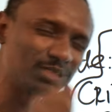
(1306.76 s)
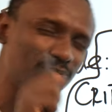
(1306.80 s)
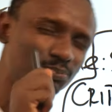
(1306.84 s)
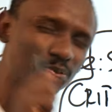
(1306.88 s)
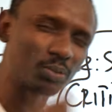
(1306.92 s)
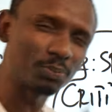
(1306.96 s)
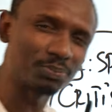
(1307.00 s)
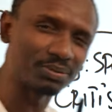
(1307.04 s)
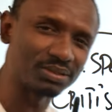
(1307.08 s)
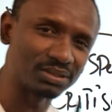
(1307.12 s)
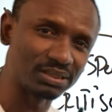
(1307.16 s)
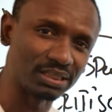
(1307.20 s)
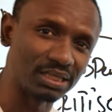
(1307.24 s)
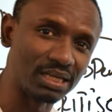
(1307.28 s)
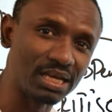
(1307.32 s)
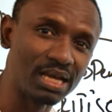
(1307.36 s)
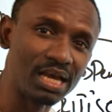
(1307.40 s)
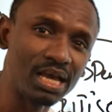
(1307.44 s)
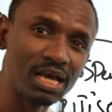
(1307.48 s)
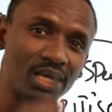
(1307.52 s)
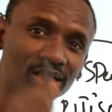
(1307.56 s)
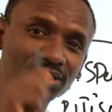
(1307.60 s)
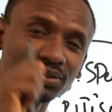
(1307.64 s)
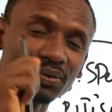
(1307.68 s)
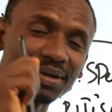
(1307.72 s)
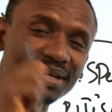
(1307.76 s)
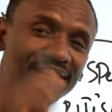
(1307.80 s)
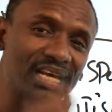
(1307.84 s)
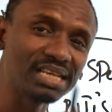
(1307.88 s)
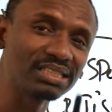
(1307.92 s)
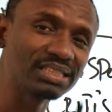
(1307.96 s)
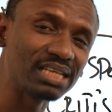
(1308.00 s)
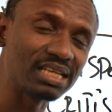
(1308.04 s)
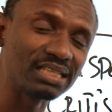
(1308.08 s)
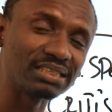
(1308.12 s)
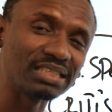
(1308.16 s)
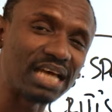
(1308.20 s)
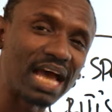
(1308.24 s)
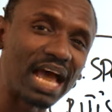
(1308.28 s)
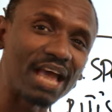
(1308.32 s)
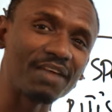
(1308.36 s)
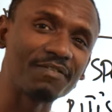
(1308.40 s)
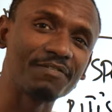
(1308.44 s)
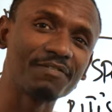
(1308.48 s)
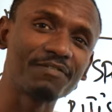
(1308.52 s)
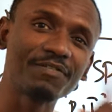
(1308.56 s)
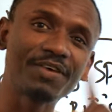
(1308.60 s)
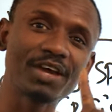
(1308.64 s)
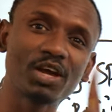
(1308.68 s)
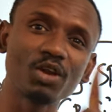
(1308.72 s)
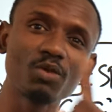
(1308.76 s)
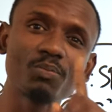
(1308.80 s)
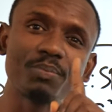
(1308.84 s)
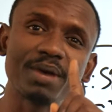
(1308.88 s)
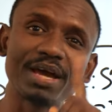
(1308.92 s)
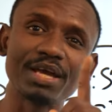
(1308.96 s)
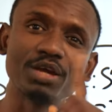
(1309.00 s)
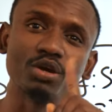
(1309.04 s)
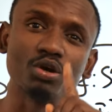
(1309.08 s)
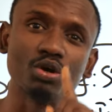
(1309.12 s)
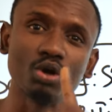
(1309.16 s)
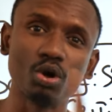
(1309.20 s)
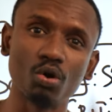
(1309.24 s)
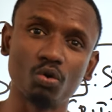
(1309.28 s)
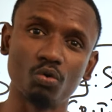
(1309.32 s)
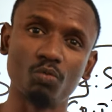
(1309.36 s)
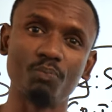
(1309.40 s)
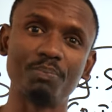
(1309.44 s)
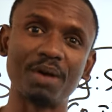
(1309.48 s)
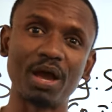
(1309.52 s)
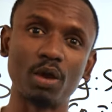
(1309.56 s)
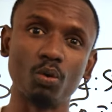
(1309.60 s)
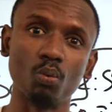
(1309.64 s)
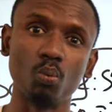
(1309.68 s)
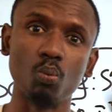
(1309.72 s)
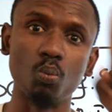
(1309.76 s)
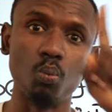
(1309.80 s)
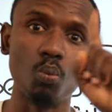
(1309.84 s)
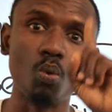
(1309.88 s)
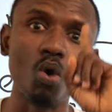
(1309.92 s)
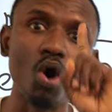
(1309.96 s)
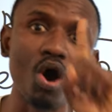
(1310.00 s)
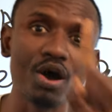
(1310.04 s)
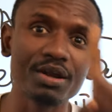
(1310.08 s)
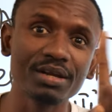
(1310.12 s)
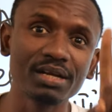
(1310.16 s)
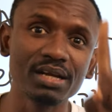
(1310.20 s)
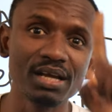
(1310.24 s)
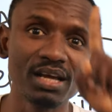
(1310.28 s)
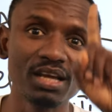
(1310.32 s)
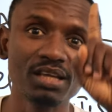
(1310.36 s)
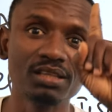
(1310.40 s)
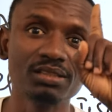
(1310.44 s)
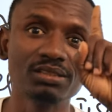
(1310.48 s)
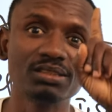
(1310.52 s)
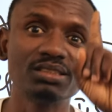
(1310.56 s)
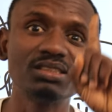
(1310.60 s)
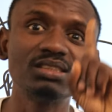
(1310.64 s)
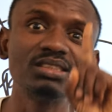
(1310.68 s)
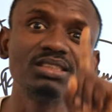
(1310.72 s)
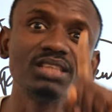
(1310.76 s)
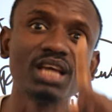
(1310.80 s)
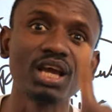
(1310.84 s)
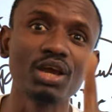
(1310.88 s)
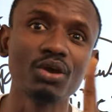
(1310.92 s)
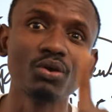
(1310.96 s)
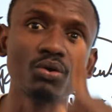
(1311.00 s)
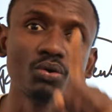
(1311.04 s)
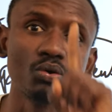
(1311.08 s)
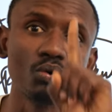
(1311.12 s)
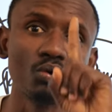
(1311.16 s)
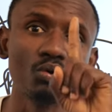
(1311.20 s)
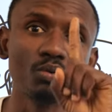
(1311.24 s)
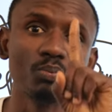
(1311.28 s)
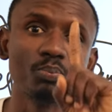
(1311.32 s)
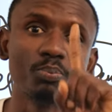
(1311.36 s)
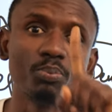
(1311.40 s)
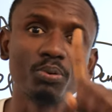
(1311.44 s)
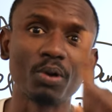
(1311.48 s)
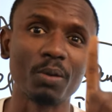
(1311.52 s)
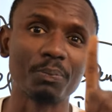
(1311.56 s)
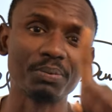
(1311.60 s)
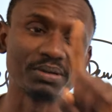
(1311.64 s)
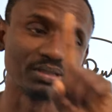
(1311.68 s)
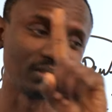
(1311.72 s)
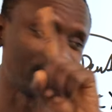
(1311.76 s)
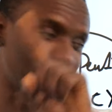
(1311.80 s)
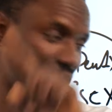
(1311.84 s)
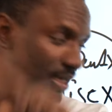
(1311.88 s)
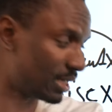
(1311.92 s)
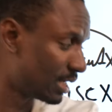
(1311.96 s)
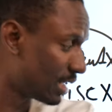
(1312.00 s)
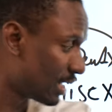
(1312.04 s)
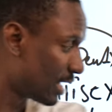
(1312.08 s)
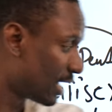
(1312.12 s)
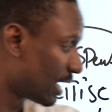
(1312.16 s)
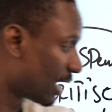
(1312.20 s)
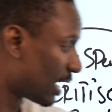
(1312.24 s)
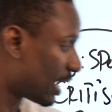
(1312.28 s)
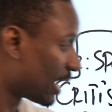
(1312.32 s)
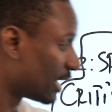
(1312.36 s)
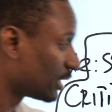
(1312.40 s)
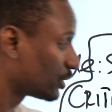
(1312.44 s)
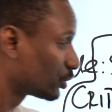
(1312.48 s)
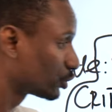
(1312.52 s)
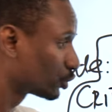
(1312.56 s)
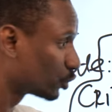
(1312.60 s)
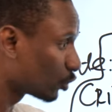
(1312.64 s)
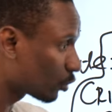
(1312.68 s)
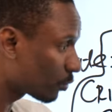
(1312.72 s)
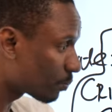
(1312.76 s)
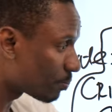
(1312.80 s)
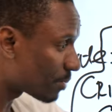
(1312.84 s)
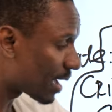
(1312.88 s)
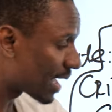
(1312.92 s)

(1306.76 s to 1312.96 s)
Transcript: property. So in essence, I failed my goal by one single property. I took